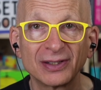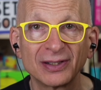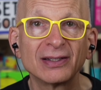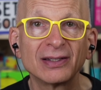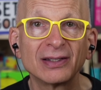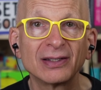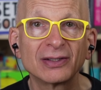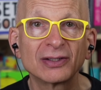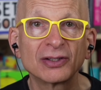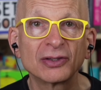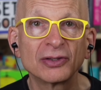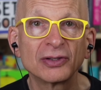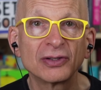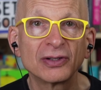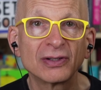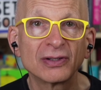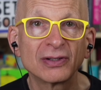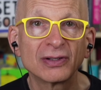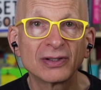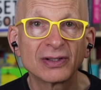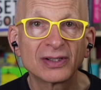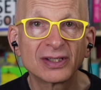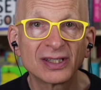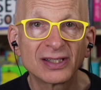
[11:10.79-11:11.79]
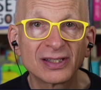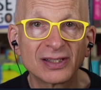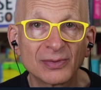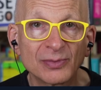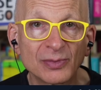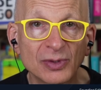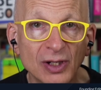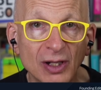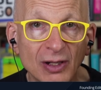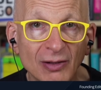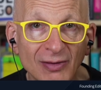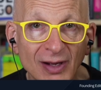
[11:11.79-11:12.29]
So there are systems
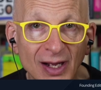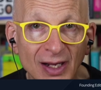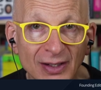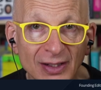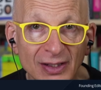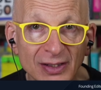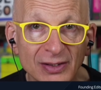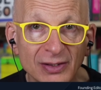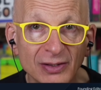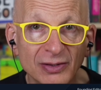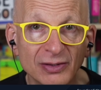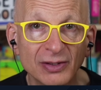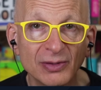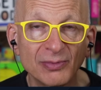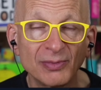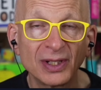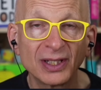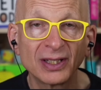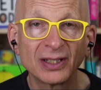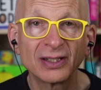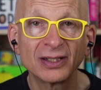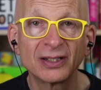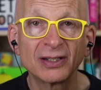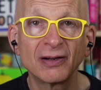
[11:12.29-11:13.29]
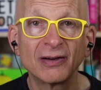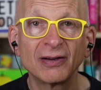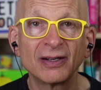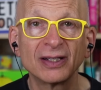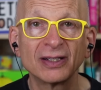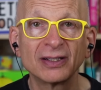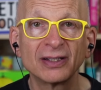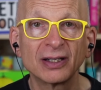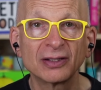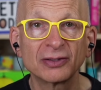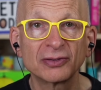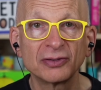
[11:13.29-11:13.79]
all around us. There's the military
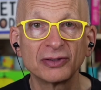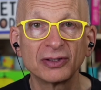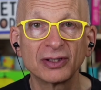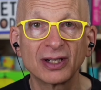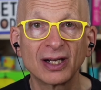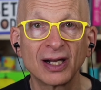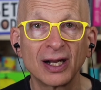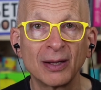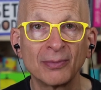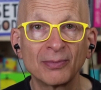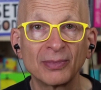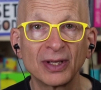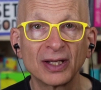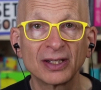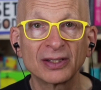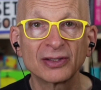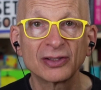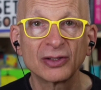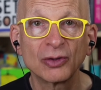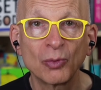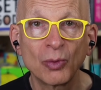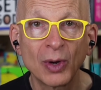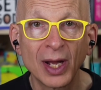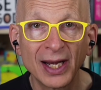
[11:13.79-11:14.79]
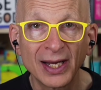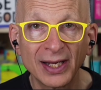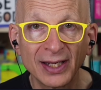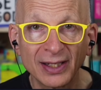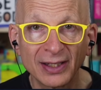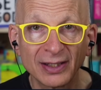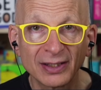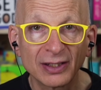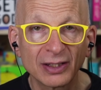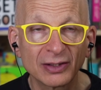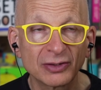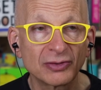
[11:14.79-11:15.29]
industrial complex, the wedding
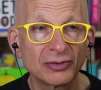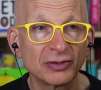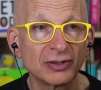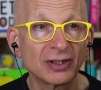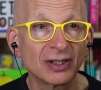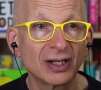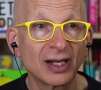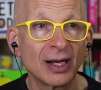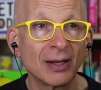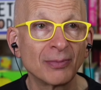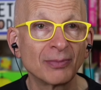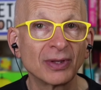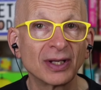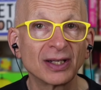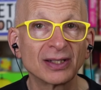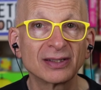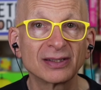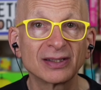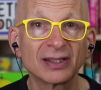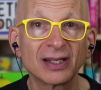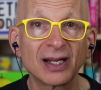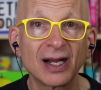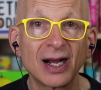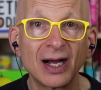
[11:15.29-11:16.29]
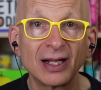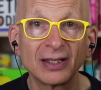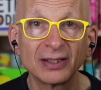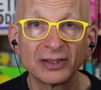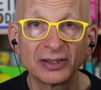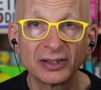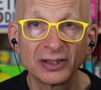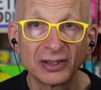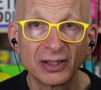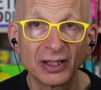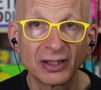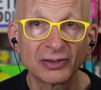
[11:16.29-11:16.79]
industrial complex, the college
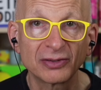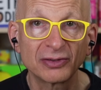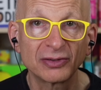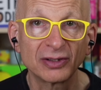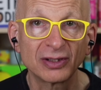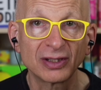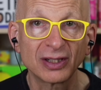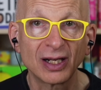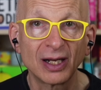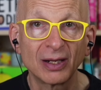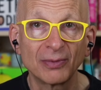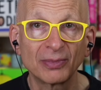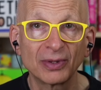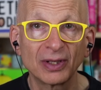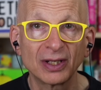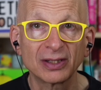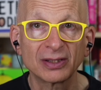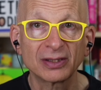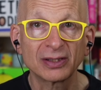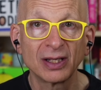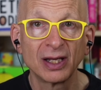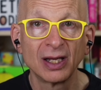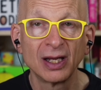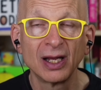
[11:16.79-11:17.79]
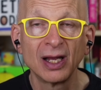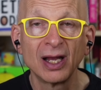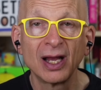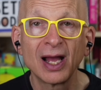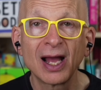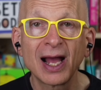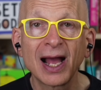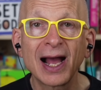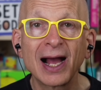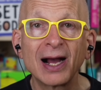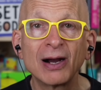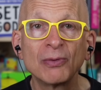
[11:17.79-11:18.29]
industrial complex.
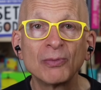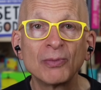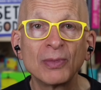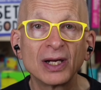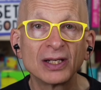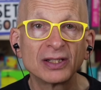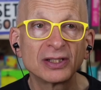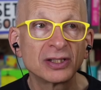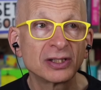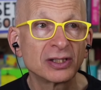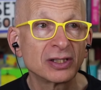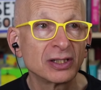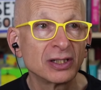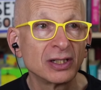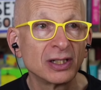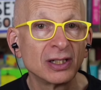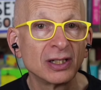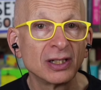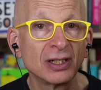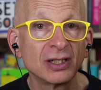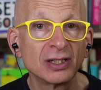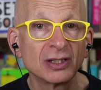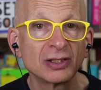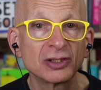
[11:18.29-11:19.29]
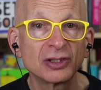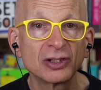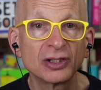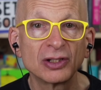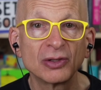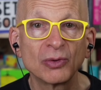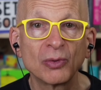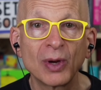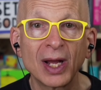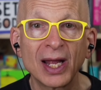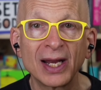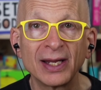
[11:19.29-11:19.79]
How much should a
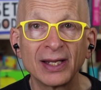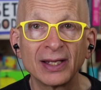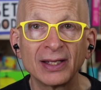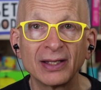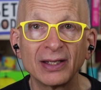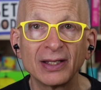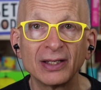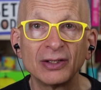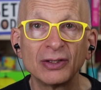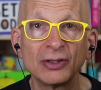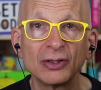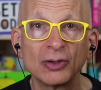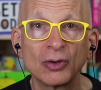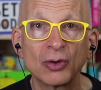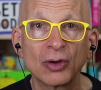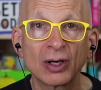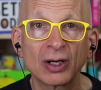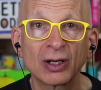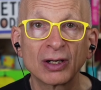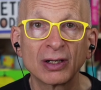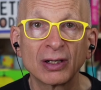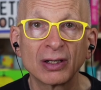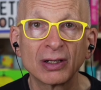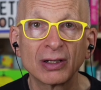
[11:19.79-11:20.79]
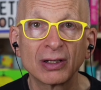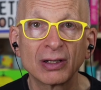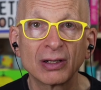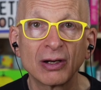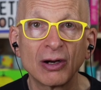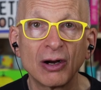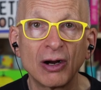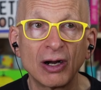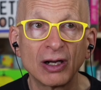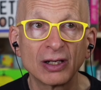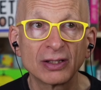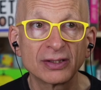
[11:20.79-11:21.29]
wedding in New York
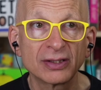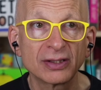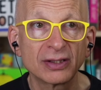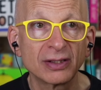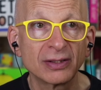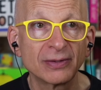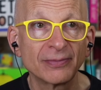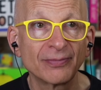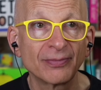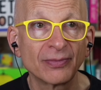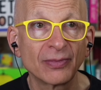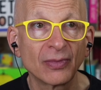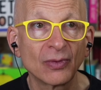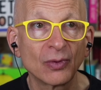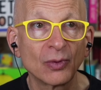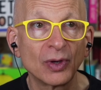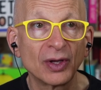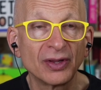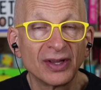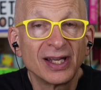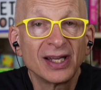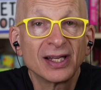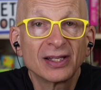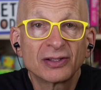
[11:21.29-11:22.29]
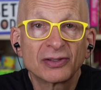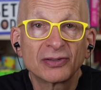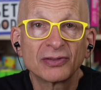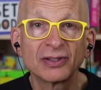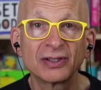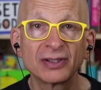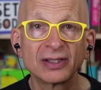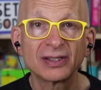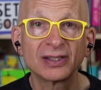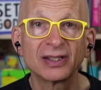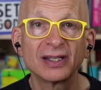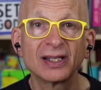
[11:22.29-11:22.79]
cost? Well, the answer
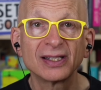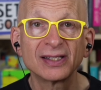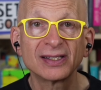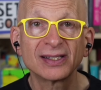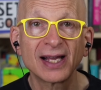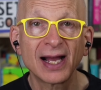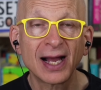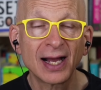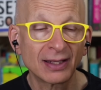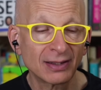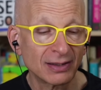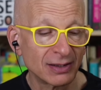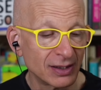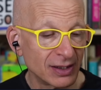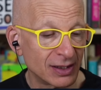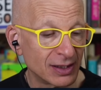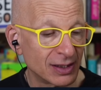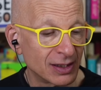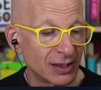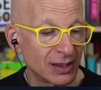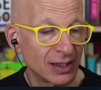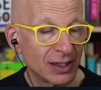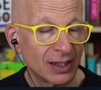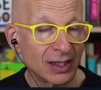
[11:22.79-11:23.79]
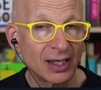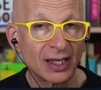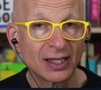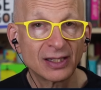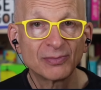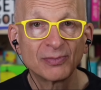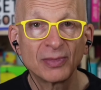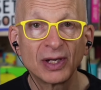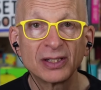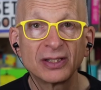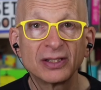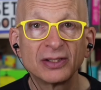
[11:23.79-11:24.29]
is exactly as
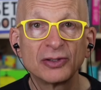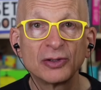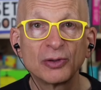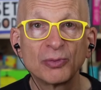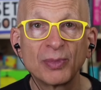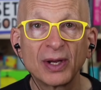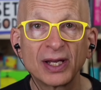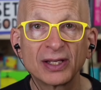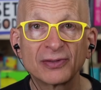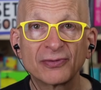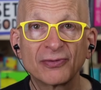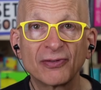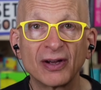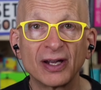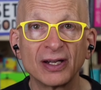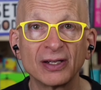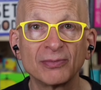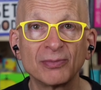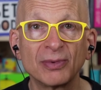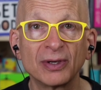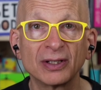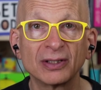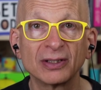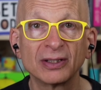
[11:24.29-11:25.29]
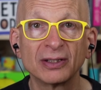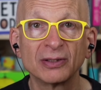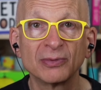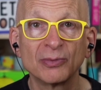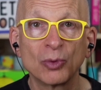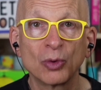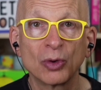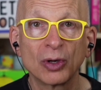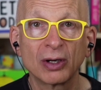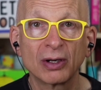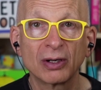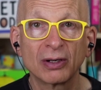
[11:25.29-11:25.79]
much as your best friend, but a little
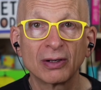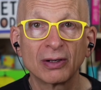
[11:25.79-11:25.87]
more.